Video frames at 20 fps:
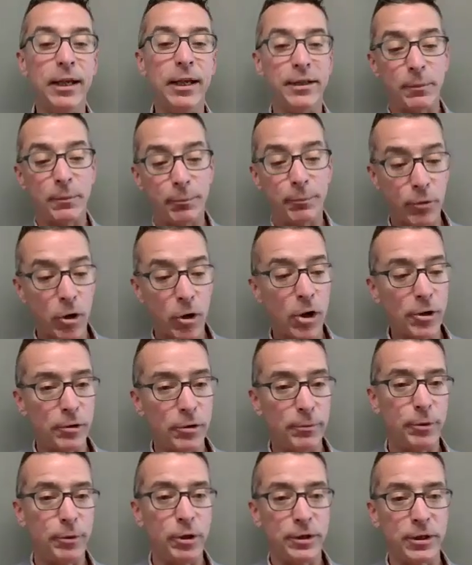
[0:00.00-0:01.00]
it's a
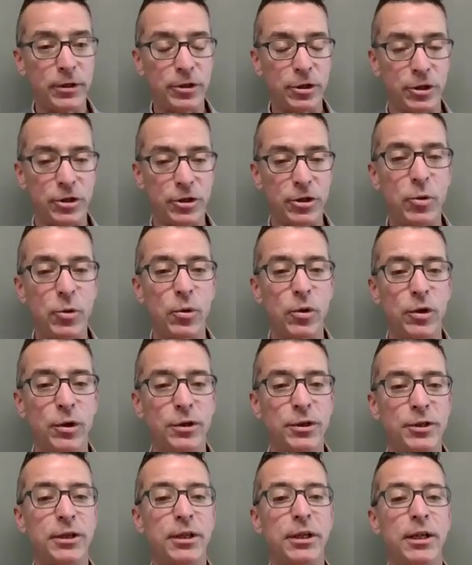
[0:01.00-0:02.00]
broader book than just
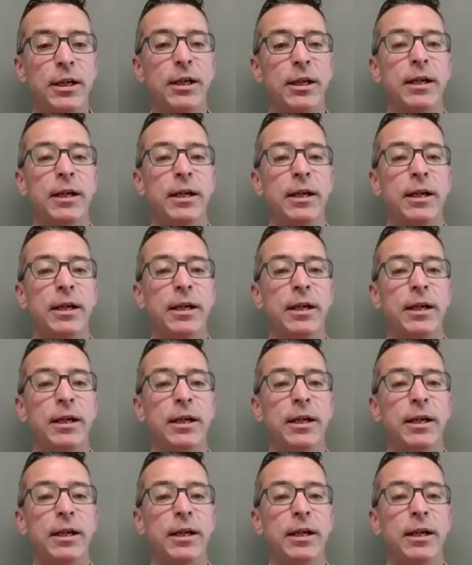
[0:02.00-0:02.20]
yours.